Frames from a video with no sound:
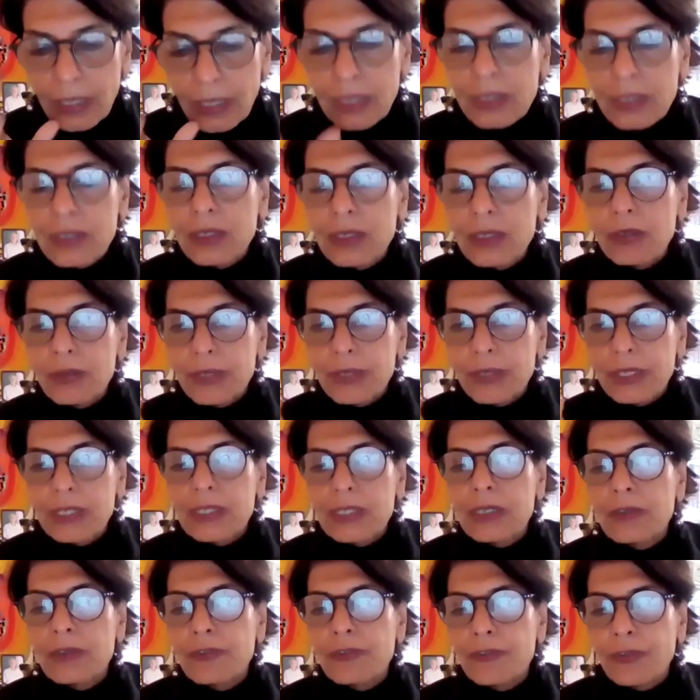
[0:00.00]
is the
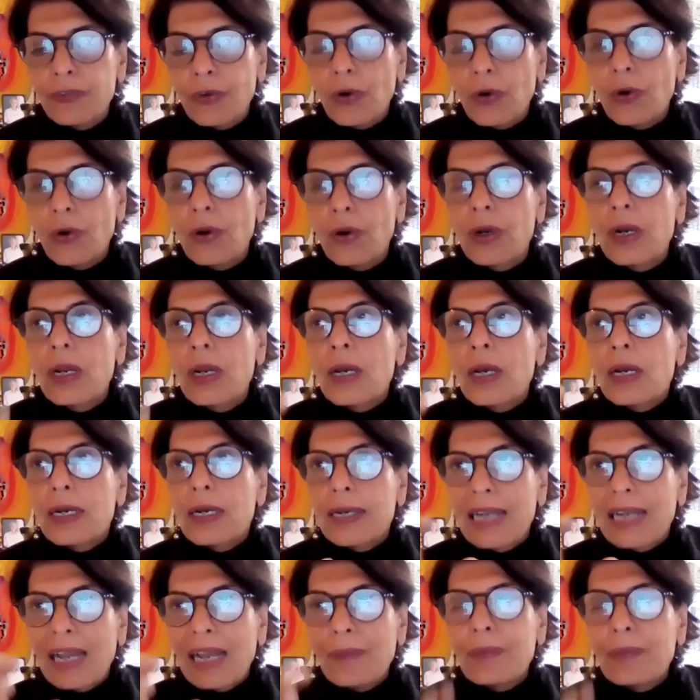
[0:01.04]
reason for
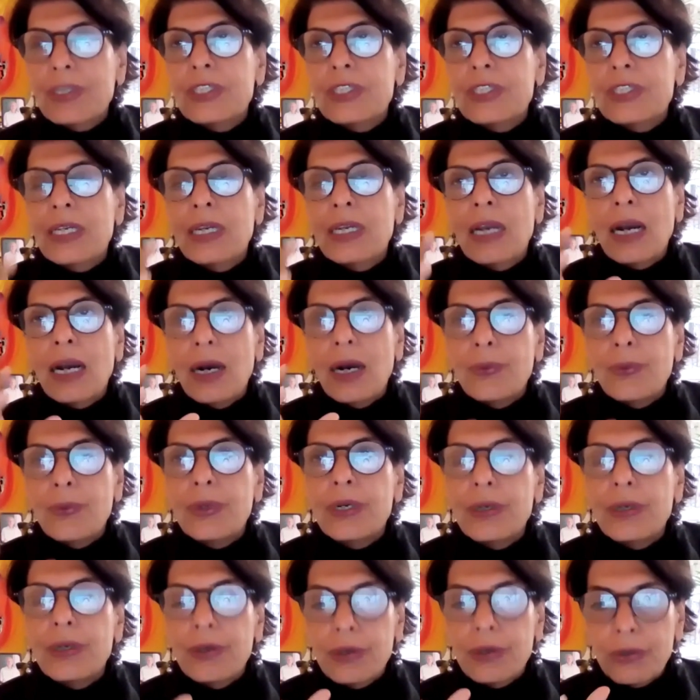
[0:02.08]
damaging
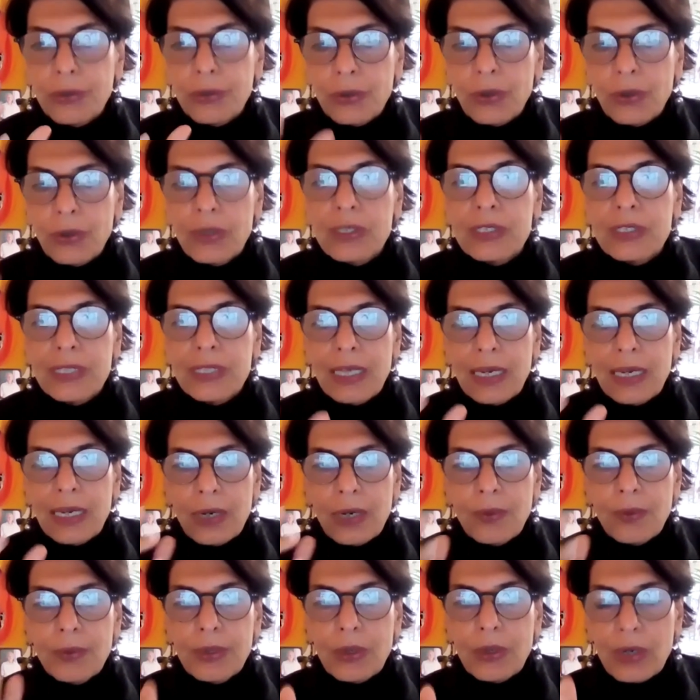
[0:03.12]
our neurons and
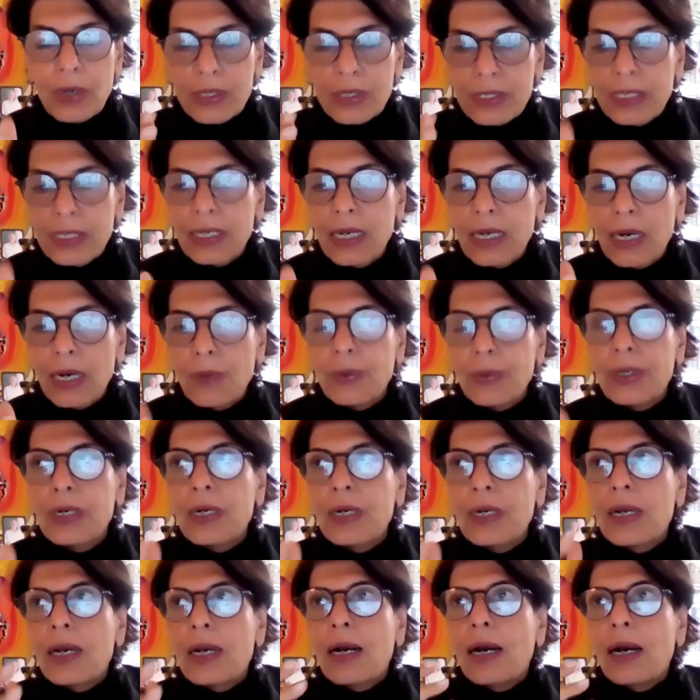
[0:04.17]
causing
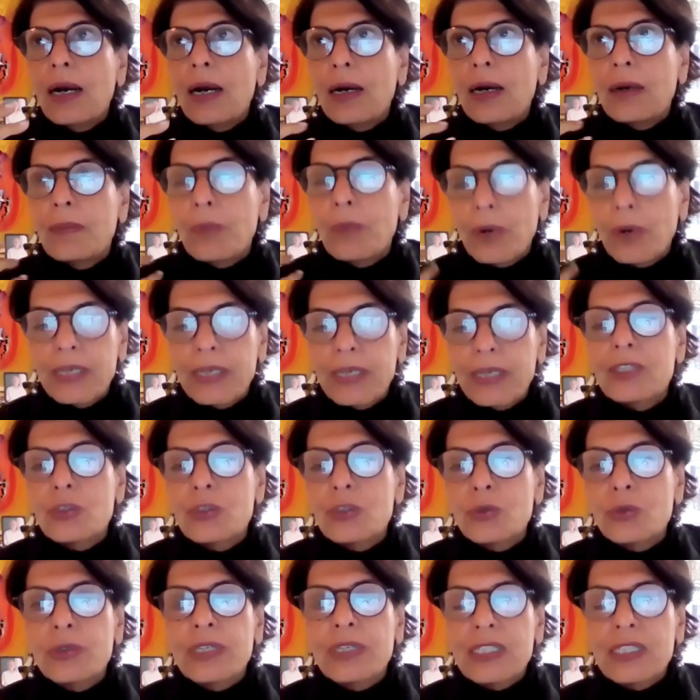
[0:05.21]
our
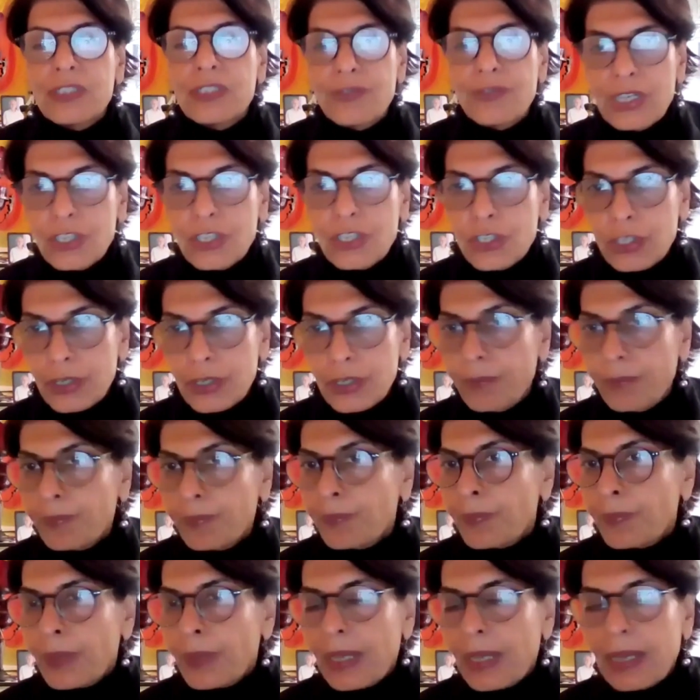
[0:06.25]
bodies to dysfunction,
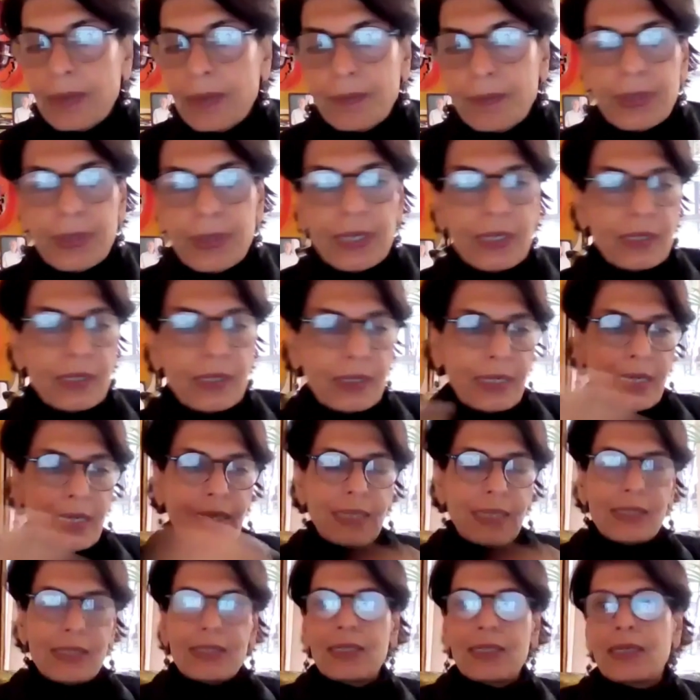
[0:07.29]
and be it,
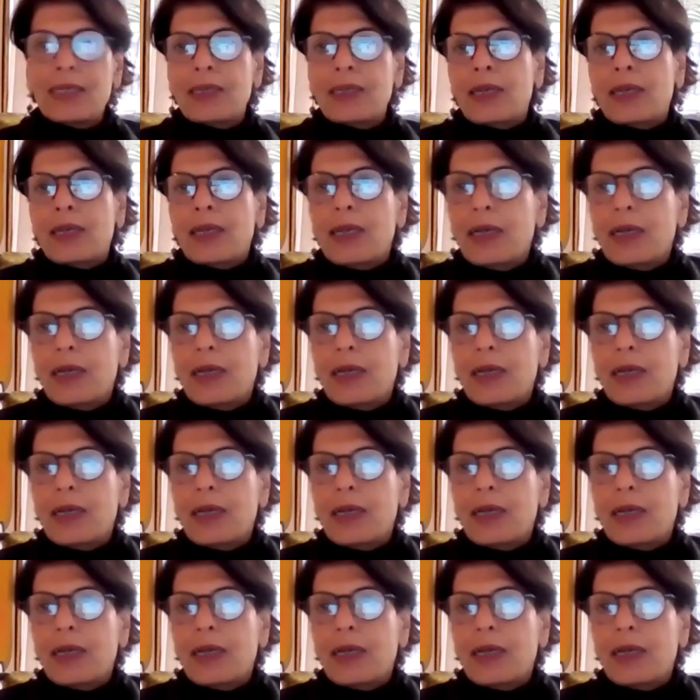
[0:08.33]
like I said,